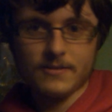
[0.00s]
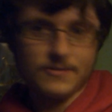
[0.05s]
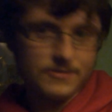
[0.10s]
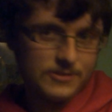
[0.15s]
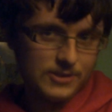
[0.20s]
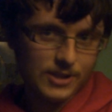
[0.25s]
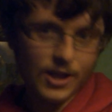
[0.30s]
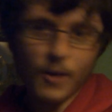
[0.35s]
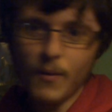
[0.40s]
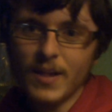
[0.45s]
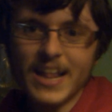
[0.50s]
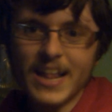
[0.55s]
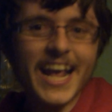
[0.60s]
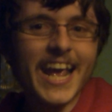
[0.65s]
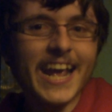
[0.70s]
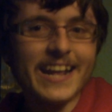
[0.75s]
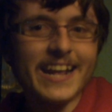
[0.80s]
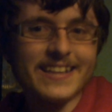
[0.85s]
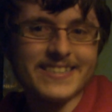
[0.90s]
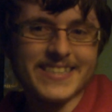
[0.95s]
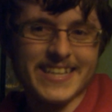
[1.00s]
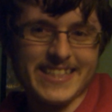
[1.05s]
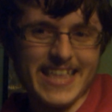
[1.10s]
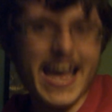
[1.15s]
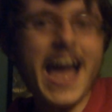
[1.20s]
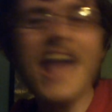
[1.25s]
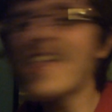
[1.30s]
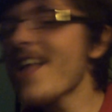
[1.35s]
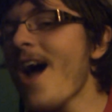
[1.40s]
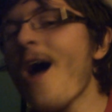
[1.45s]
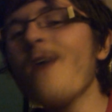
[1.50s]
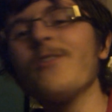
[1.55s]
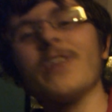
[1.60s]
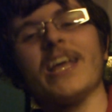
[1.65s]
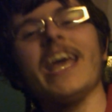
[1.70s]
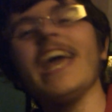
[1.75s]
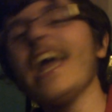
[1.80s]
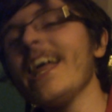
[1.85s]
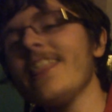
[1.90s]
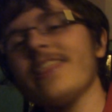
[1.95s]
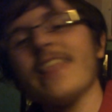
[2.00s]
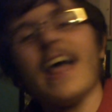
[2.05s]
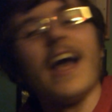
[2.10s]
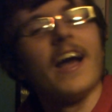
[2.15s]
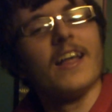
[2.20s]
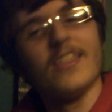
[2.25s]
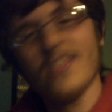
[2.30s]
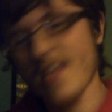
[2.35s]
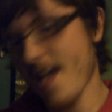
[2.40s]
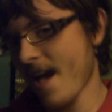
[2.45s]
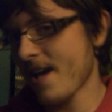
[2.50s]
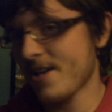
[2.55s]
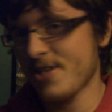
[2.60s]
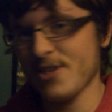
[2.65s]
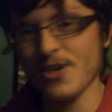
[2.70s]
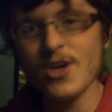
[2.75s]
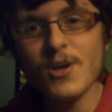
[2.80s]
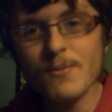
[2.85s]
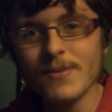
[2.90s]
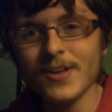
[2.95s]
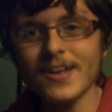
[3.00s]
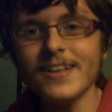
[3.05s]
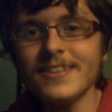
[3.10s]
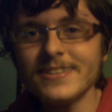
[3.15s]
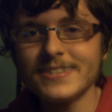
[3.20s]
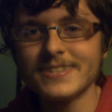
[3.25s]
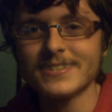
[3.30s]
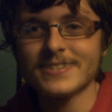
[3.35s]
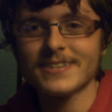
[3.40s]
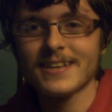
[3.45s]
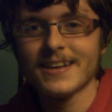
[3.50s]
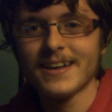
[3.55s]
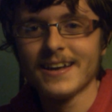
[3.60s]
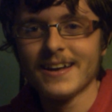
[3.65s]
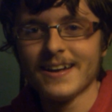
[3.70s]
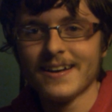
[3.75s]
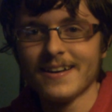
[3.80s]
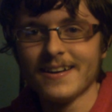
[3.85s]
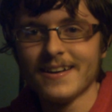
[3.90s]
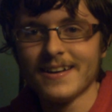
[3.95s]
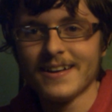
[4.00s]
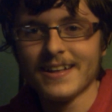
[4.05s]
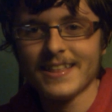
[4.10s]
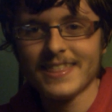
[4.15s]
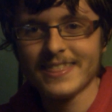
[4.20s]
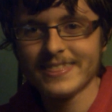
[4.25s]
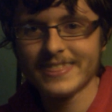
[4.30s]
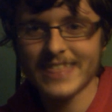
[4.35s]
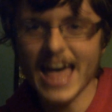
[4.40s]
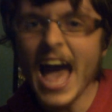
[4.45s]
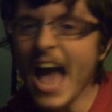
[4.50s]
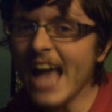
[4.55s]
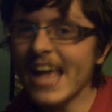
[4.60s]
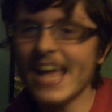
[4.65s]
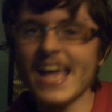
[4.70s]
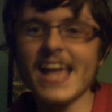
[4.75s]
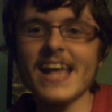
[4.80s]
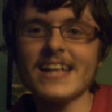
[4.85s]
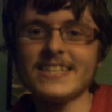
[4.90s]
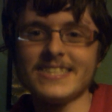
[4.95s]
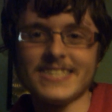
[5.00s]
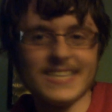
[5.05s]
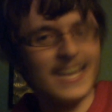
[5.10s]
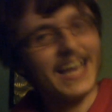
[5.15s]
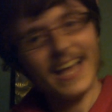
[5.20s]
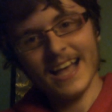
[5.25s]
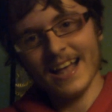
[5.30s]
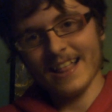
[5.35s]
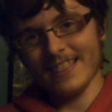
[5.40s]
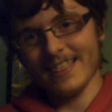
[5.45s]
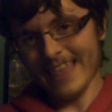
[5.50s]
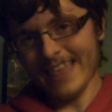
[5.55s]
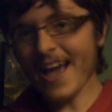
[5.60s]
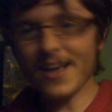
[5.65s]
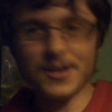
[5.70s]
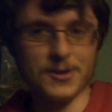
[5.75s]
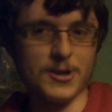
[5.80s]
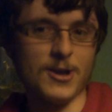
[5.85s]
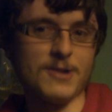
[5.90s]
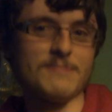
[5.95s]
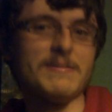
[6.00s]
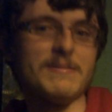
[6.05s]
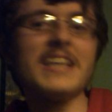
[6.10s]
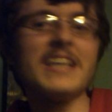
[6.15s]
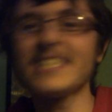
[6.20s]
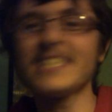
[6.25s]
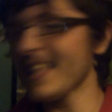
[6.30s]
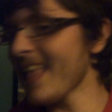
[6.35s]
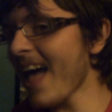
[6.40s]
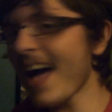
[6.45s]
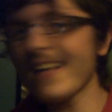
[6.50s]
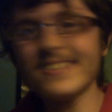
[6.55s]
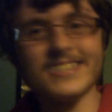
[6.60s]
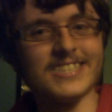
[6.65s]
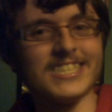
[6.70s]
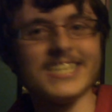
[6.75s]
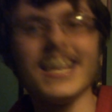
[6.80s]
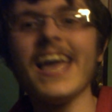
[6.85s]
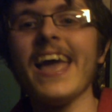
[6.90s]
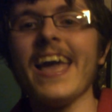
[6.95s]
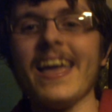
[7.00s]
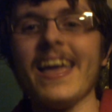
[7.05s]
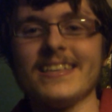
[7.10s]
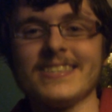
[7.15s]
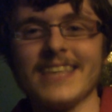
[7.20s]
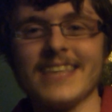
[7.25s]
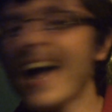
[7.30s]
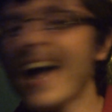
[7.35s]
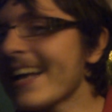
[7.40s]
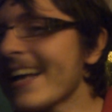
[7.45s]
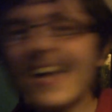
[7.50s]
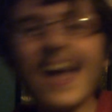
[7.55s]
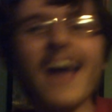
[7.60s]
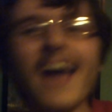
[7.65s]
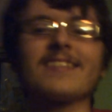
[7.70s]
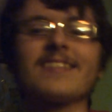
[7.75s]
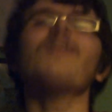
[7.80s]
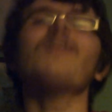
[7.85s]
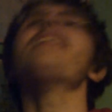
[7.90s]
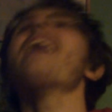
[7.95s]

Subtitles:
You don't want to eat. They don't eat. They're humans. They eat the humans' lunches! And guess what?